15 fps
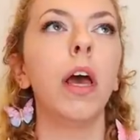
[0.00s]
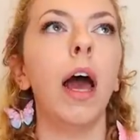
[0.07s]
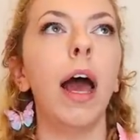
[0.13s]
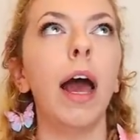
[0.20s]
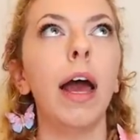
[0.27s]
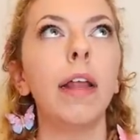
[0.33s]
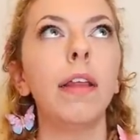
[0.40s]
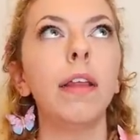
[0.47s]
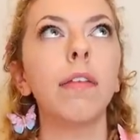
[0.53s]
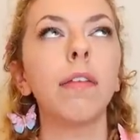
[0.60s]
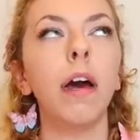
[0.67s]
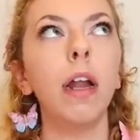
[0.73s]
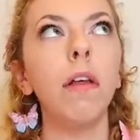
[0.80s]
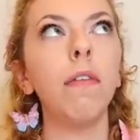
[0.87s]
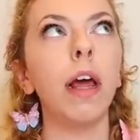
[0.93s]
And it's
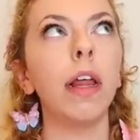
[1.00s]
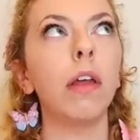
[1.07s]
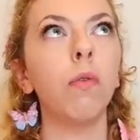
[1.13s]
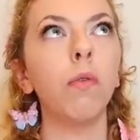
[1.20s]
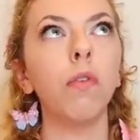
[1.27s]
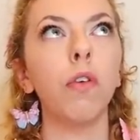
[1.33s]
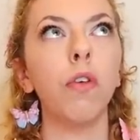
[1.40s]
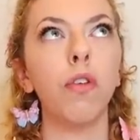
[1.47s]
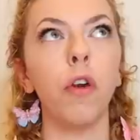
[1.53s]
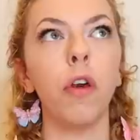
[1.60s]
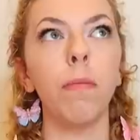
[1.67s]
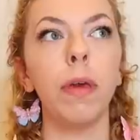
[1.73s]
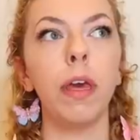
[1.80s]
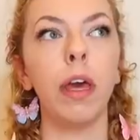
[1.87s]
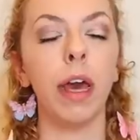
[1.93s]
kind of like they're also
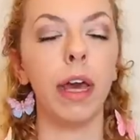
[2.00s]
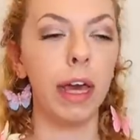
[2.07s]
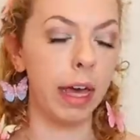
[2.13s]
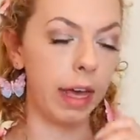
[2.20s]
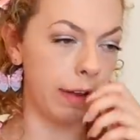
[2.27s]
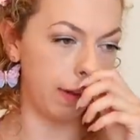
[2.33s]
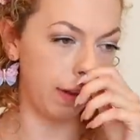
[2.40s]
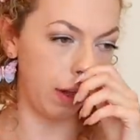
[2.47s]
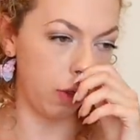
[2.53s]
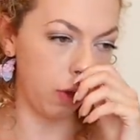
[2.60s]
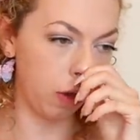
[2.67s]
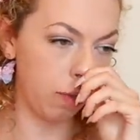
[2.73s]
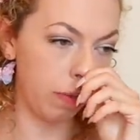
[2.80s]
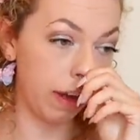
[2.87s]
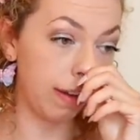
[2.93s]
showing me a kid, and they're
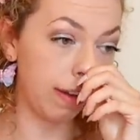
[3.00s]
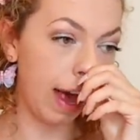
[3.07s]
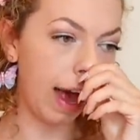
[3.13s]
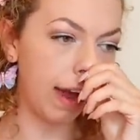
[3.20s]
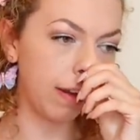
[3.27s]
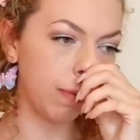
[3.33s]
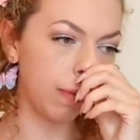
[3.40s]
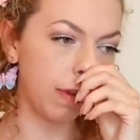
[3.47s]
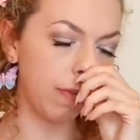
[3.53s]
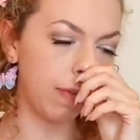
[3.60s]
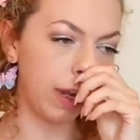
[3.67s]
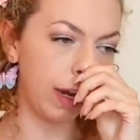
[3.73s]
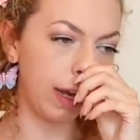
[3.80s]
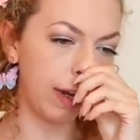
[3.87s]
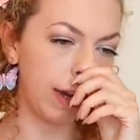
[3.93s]
showing me a dad,
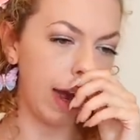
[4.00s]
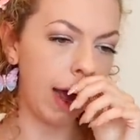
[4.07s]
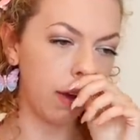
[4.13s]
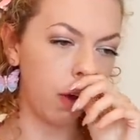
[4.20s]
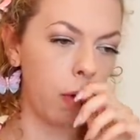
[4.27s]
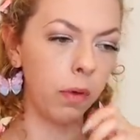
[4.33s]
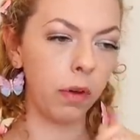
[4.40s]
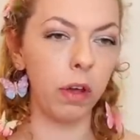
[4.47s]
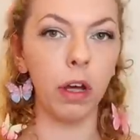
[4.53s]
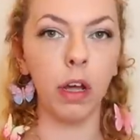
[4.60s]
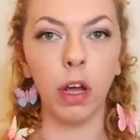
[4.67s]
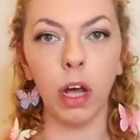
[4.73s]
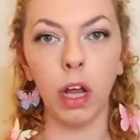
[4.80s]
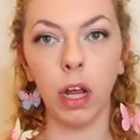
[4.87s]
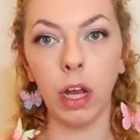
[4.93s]
specifically a dad holding
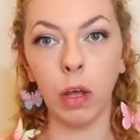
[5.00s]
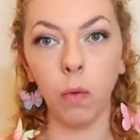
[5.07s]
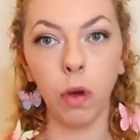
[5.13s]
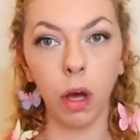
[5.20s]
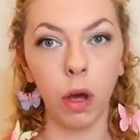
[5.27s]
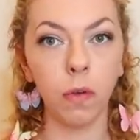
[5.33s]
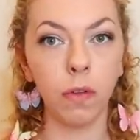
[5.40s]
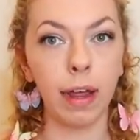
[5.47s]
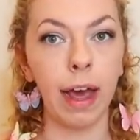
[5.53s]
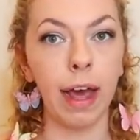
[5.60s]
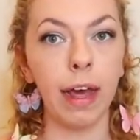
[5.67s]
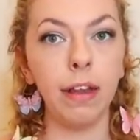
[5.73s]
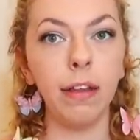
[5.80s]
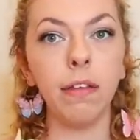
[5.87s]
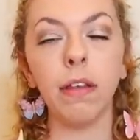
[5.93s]
a little girl's
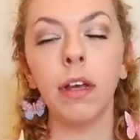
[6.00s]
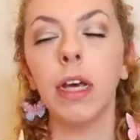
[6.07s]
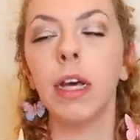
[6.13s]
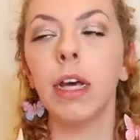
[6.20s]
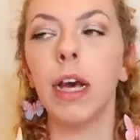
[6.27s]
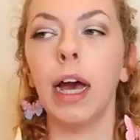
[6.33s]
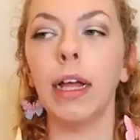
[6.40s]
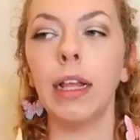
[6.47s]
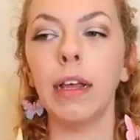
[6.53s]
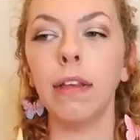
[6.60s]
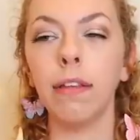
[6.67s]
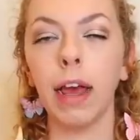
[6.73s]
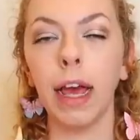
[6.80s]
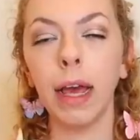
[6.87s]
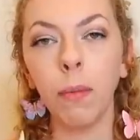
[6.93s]
hand, and they're
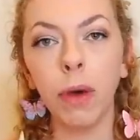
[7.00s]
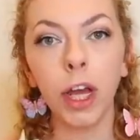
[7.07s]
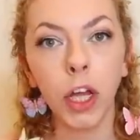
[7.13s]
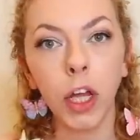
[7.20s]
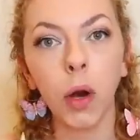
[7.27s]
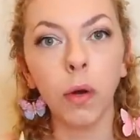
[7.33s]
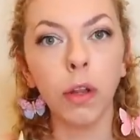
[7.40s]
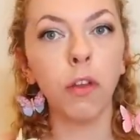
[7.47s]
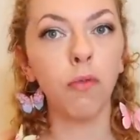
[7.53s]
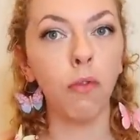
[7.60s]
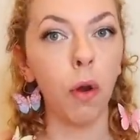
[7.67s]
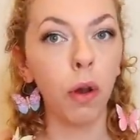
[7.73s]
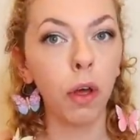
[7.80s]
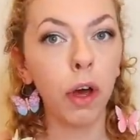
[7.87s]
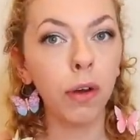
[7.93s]
saying we're going to go on this
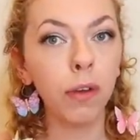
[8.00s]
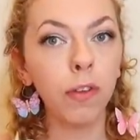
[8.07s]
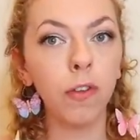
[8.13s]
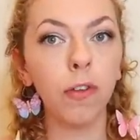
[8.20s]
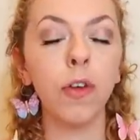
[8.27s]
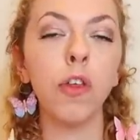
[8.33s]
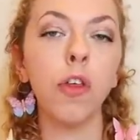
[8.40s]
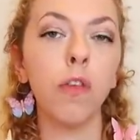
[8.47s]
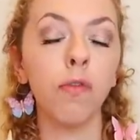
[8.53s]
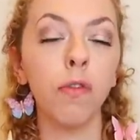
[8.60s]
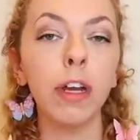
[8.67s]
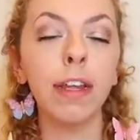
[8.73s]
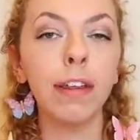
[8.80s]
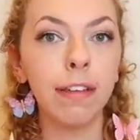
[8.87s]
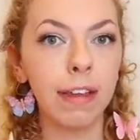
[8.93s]
roller coaster, and she's
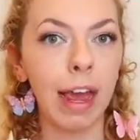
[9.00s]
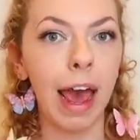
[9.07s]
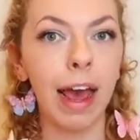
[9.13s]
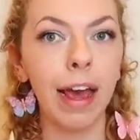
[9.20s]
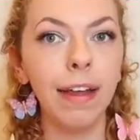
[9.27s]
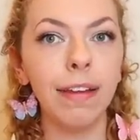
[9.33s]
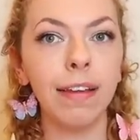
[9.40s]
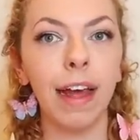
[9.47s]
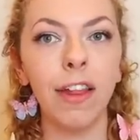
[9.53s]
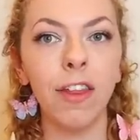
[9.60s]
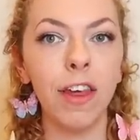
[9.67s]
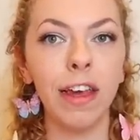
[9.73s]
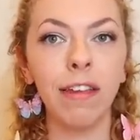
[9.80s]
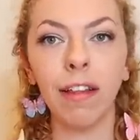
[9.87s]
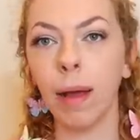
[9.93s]
really scared, and
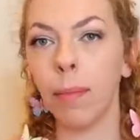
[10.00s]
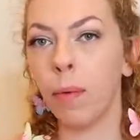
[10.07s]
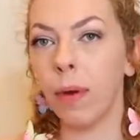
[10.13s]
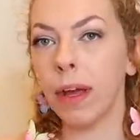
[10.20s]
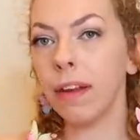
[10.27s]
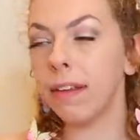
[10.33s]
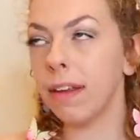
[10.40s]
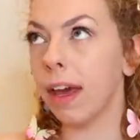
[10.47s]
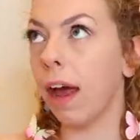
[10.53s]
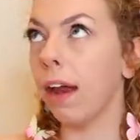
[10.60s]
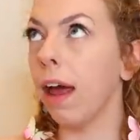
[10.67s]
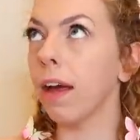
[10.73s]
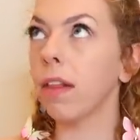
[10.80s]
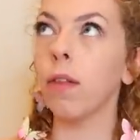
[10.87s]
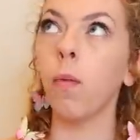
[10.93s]
he's like pointing at
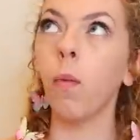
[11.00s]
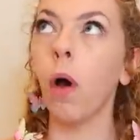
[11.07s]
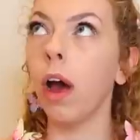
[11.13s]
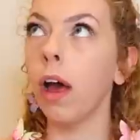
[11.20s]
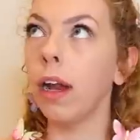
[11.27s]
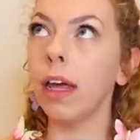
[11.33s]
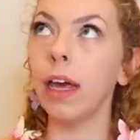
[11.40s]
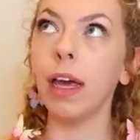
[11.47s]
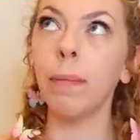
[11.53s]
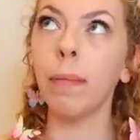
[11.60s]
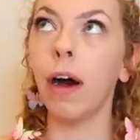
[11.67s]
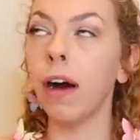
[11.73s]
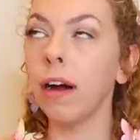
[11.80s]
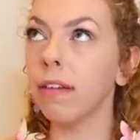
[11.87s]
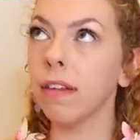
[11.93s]
like the whirly
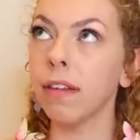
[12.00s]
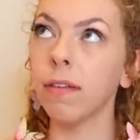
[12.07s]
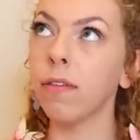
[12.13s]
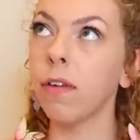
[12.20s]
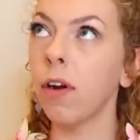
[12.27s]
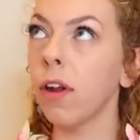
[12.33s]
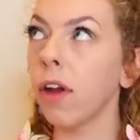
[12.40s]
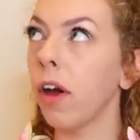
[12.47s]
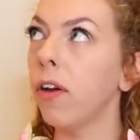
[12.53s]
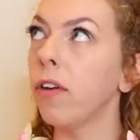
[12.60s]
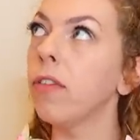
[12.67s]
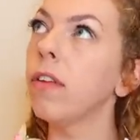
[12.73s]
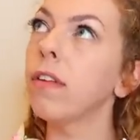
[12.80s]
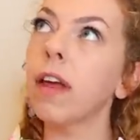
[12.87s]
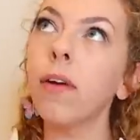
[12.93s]
parts of the roller
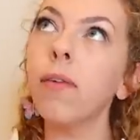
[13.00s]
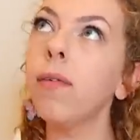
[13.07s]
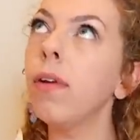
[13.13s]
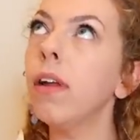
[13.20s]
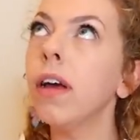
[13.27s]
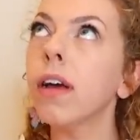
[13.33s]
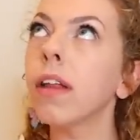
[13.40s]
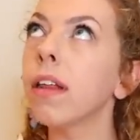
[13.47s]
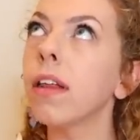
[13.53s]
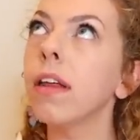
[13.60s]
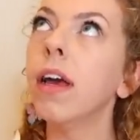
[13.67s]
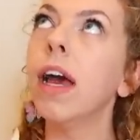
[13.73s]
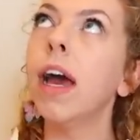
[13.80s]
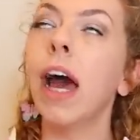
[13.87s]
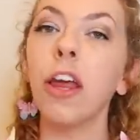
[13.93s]
coaster. He's saying, oh look,
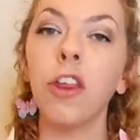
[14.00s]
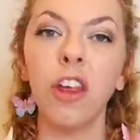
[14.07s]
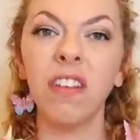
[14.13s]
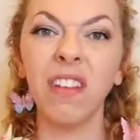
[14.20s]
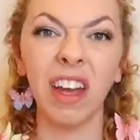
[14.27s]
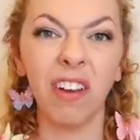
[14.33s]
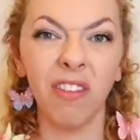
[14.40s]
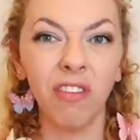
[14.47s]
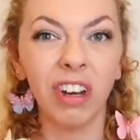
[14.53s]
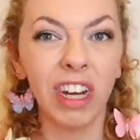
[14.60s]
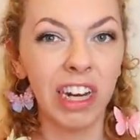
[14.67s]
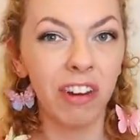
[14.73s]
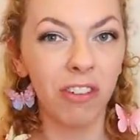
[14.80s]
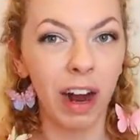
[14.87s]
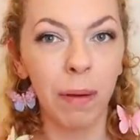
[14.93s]
and she's like
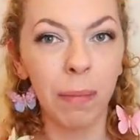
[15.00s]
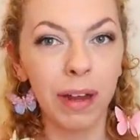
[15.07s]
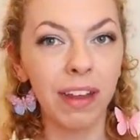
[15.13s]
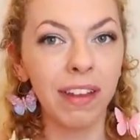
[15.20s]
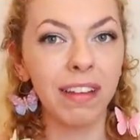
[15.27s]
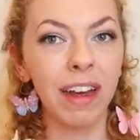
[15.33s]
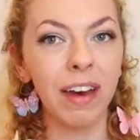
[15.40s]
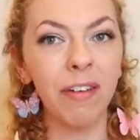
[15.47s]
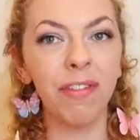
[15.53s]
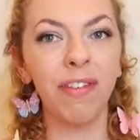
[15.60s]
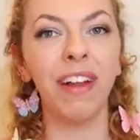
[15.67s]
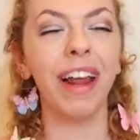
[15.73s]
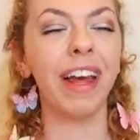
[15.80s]
really crapping herself,